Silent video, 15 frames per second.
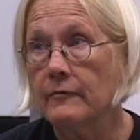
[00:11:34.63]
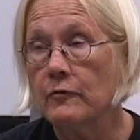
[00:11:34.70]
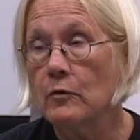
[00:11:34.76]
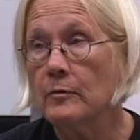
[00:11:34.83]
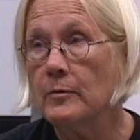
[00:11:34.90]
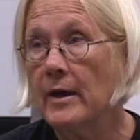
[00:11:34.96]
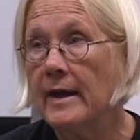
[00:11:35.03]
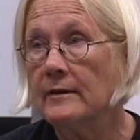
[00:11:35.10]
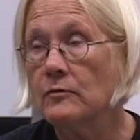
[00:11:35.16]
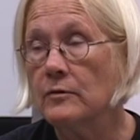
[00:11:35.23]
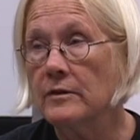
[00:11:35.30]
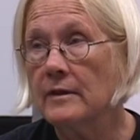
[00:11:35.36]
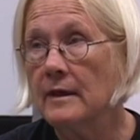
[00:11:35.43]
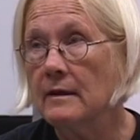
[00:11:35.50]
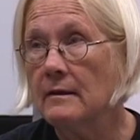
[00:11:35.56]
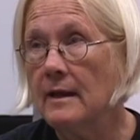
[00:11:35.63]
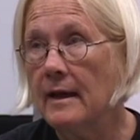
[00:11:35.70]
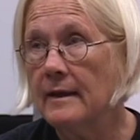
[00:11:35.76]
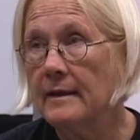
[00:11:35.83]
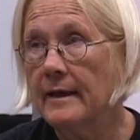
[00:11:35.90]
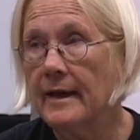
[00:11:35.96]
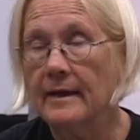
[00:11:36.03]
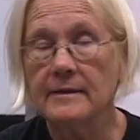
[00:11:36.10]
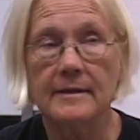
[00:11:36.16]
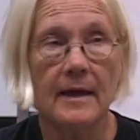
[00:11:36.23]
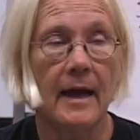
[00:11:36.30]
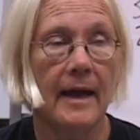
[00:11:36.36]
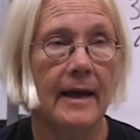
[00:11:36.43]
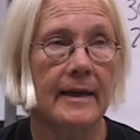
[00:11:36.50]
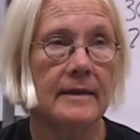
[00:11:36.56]
Fort Bragg, North Carolina has the
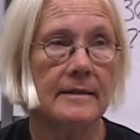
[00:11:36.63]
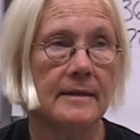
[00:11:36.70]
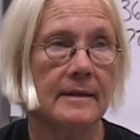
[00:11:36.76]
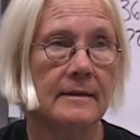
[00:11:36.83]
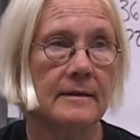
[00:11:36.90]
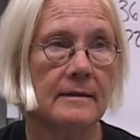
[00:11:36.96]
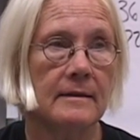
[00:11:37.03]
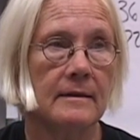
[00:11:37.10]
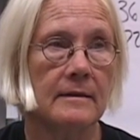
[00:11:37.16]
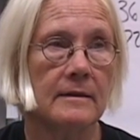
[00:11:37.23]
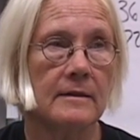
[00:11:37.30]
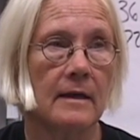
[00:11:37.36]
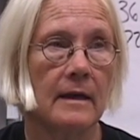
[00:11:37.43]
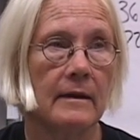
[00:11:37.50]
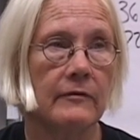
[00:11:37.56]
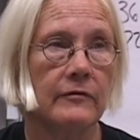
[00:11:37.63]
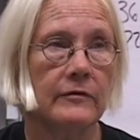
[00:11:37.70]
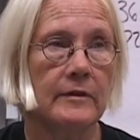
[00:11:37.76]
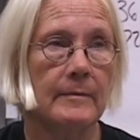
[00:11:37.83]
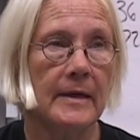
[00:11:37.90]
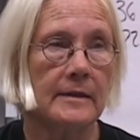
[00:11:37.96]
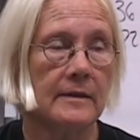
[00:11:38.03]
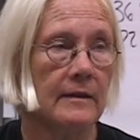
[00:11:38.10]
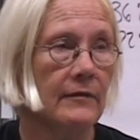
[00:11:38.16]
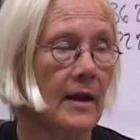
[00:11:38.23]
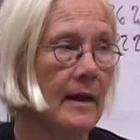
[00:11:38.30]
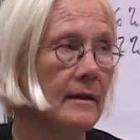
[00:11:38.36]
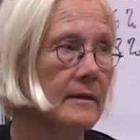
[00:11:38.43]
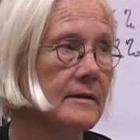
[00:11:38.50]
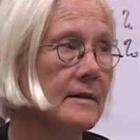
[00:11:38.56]
highest incidence of domestic
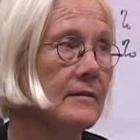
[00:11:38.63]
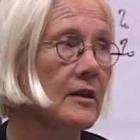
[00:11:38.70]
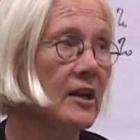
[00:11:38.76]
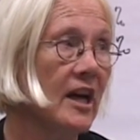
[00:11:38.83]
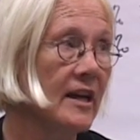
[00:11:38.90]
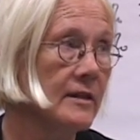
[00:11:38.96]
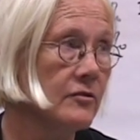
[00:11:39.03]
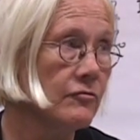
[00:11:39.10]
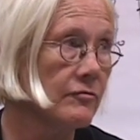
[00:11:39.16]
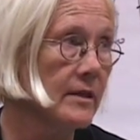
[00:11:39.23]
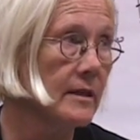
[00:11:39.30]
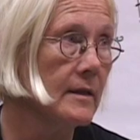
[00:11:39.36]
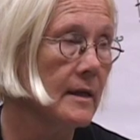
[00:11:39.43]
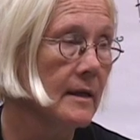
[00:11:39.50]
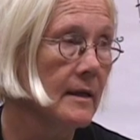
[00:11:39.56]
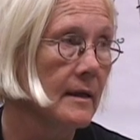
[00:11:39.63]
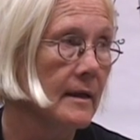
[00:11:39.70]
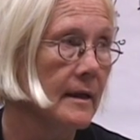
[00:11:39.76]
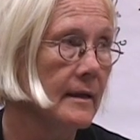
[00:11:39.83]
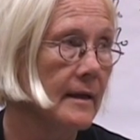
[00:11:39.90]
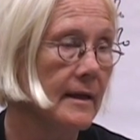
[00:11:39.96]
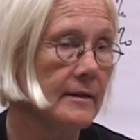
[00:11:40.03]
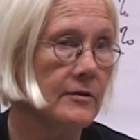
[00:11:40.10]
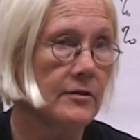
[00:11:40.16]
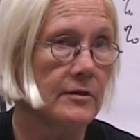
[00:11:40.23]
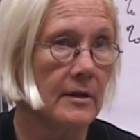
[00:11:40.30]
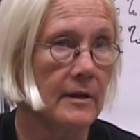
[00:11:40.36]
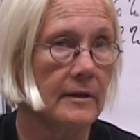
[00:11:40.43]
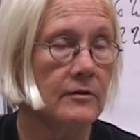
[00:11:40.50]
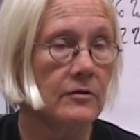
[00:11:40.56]
violence in the country. It has
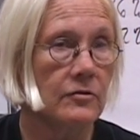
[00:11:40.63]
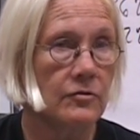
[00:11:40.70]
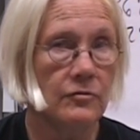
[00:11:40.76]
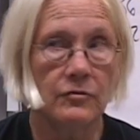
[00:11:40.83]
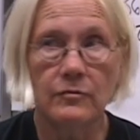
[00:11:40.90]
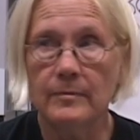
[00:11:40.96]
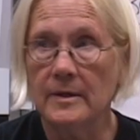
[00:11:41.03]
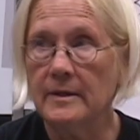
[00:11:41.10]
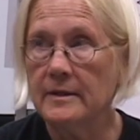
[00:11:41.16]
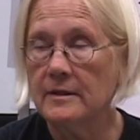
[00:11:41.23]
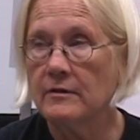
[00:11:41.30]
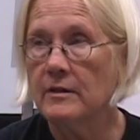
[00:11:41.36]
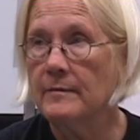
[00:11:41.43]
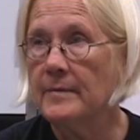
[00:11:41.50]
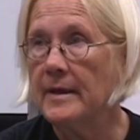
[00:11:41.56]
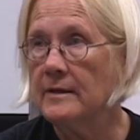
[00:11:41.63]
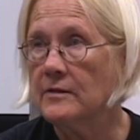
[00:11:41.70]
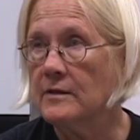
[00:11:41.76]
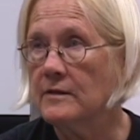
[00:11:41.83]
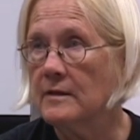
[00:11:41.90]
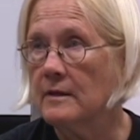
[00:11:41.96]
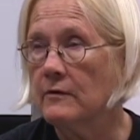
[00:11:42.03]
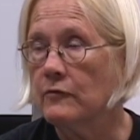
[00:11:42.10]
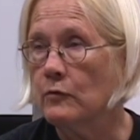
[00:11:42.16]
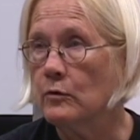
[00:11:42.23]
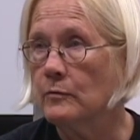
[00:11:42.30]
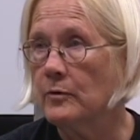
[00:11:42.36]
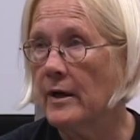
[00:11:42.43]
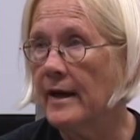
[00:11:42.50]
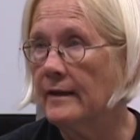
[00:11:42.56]
two military bases there,
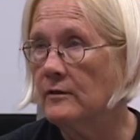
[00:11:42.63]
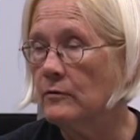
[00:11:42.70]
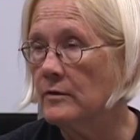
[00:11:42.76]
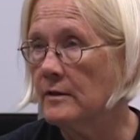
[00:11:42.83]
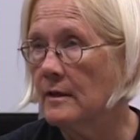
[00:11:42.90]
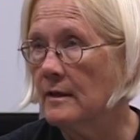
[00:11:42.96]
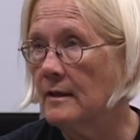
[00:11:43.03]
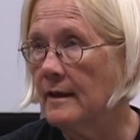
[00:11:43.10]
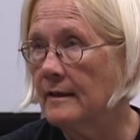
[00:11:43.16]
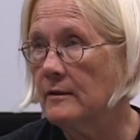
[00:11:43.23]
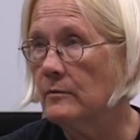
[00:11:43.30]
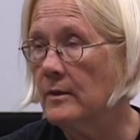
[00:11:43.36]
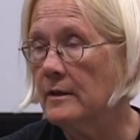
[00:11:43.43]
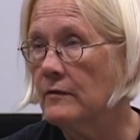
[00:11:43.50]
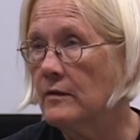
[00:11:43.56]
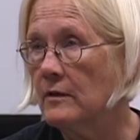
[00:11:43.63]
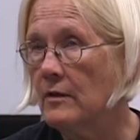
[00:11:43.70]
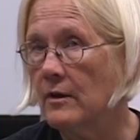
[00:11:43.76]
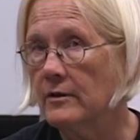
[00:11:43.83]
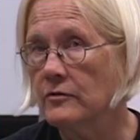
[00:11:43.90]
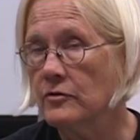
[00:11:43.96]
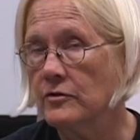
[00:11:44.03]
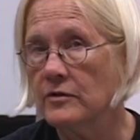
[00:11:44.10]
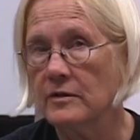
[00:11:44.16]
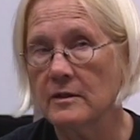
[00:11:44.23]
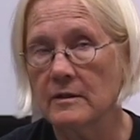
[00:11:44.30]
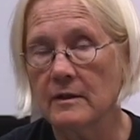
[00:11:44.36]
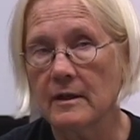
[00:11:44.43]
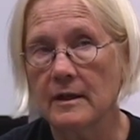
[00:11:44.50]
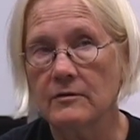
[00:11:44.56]
Fort Bragg, North Carolina, one of the largest
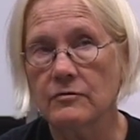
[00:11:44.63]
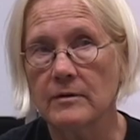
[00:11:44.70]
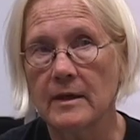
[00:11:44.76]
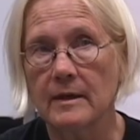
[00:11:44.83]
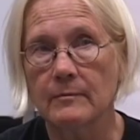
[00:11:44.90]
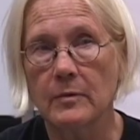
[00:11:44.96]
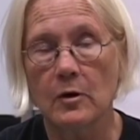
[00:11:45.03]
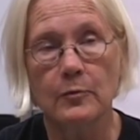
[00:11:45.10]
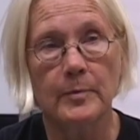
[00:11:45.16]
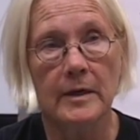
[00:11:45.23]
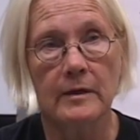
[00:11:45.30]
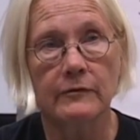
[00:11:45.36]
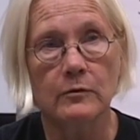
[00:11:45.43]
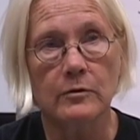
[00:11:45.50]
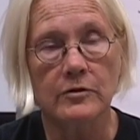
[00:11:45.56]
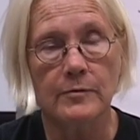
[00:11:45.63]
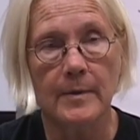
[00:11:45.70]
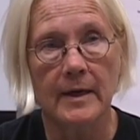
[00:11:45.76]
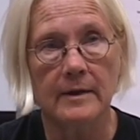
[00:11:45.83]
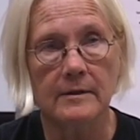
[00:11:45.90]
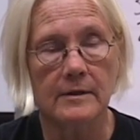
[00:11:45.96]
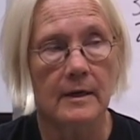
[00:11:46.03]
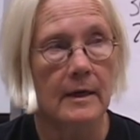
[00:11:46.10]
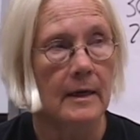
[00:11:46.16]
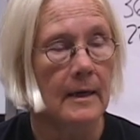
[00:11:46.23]
in the country, and Pope Air Force Base.